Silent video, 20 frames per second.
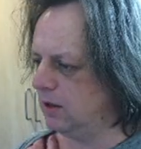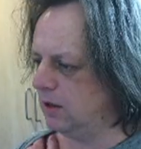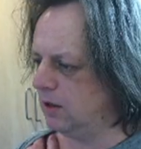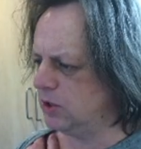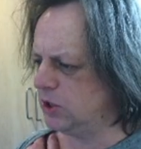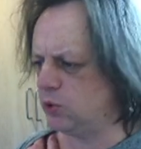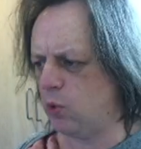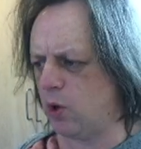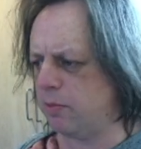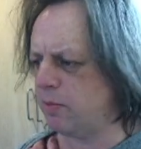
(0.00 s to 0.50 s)

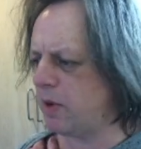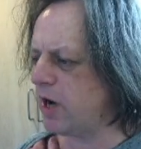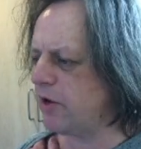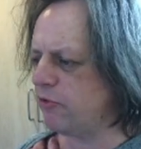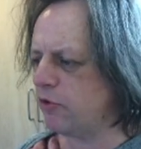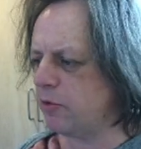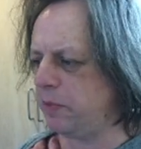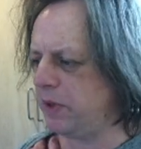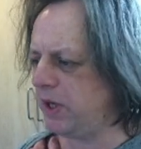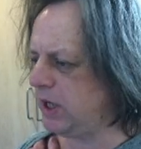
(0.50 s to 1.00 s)
So on my
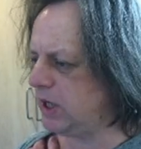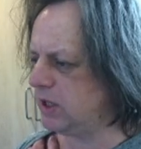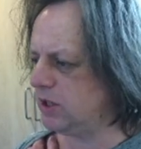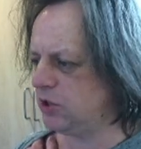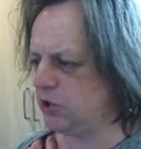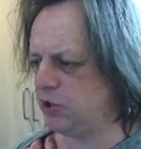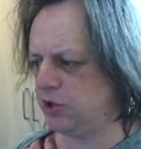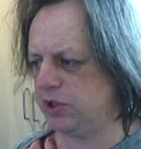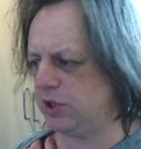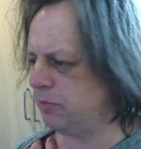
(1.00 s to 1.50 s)

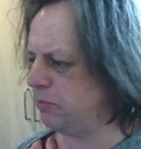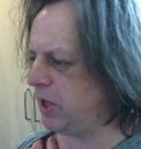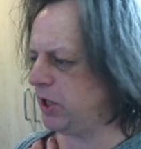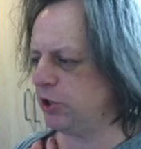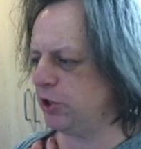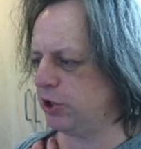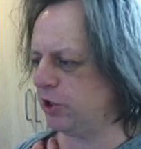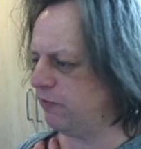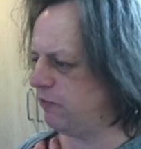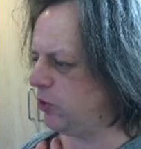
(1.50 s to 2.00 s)
Rapidus, just to
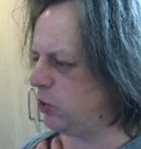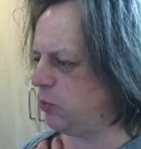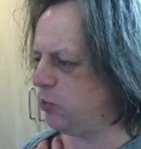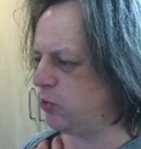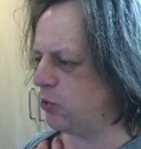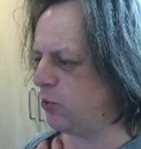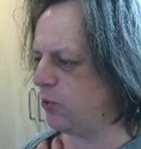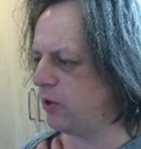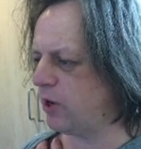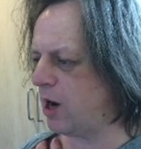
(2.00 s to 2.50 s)
mention a few
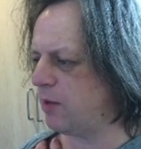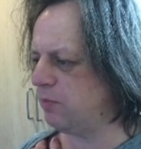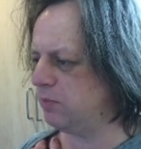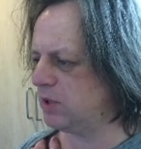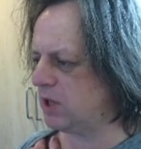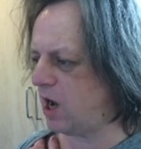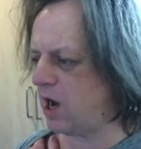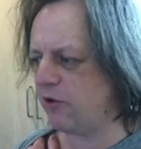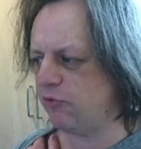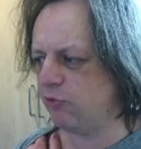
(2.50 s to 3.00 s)

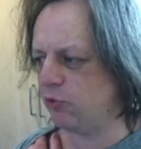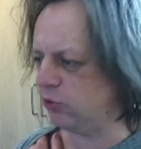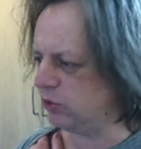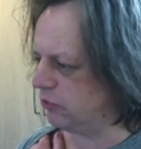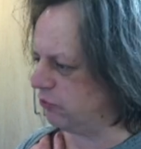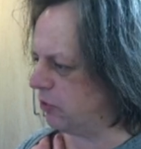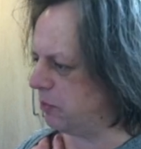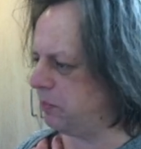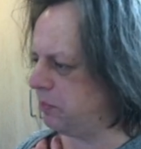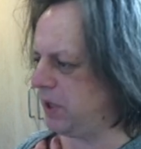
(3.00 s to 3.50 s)
programs, I wrote
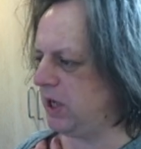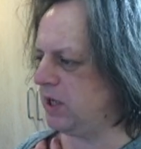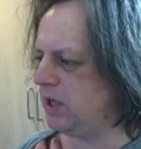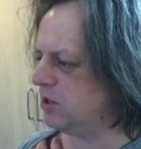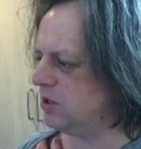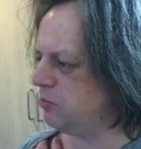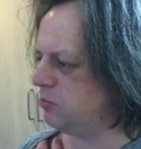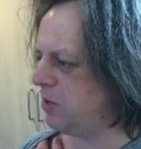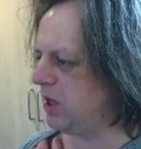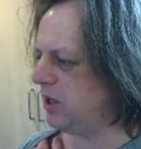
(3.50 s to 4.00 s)
the
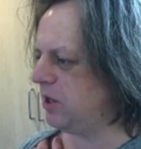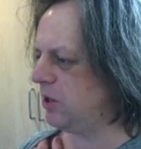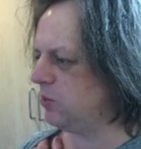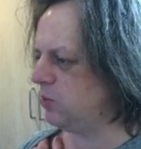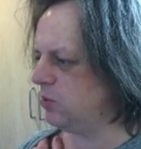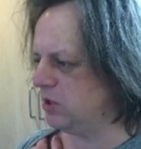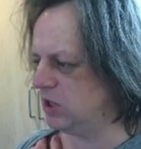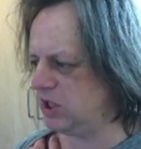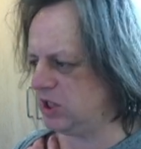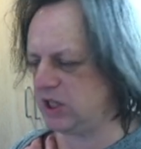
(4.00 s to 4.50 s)
Rapidus
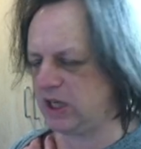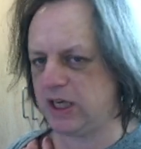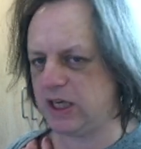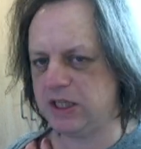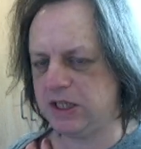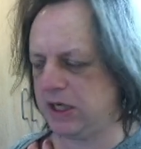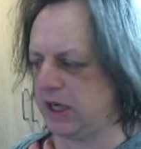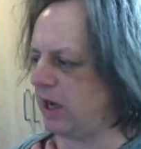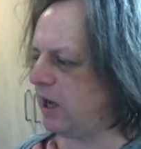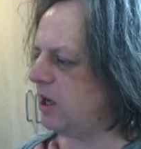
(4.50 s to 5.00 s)
menu,
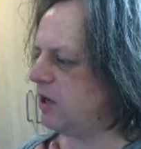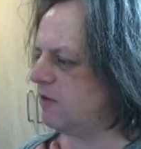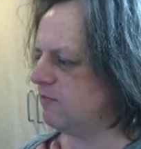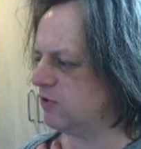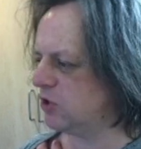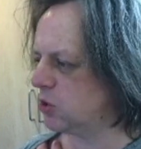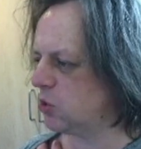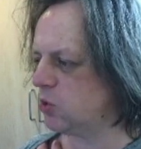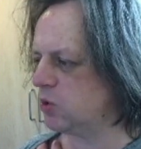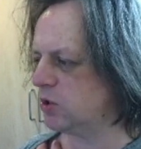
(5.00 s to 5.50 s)
60k of
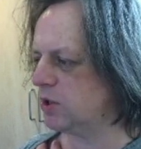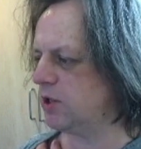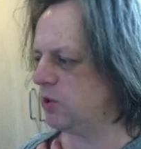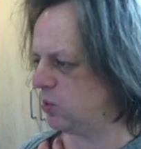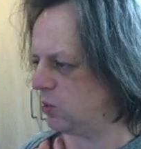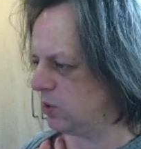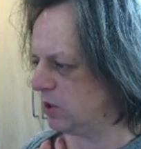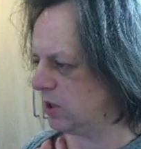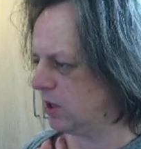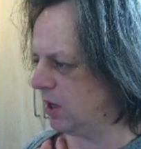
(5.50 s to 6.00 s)
source
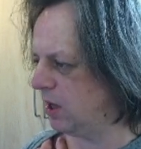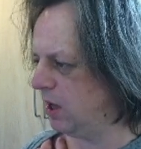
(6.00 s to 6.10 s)
code,